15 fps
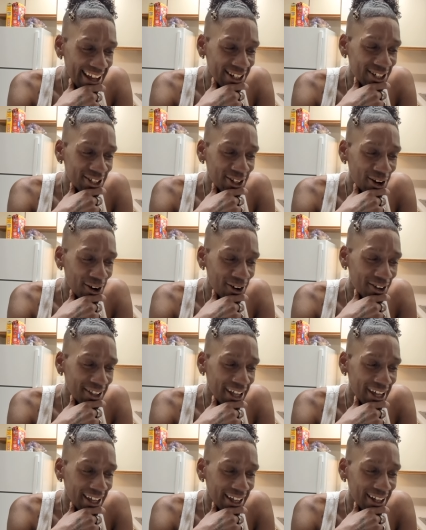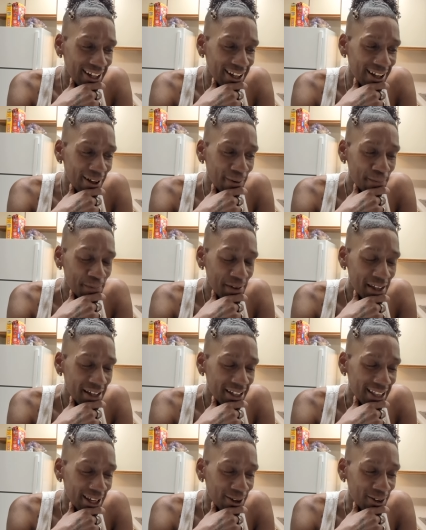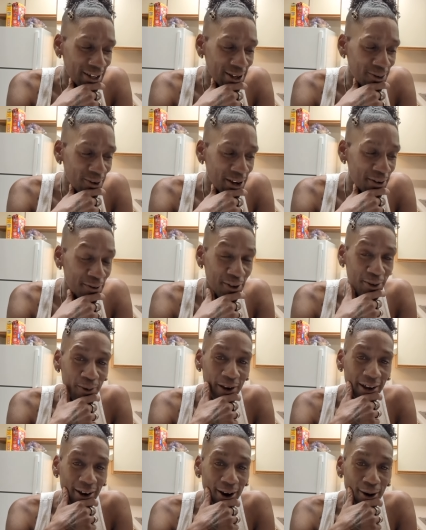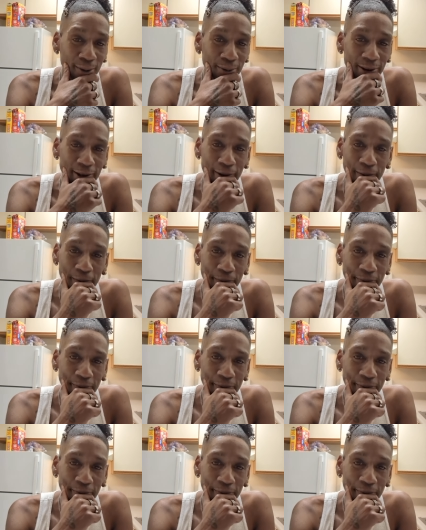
I just heard like uh like you're getting ready for the red carpet.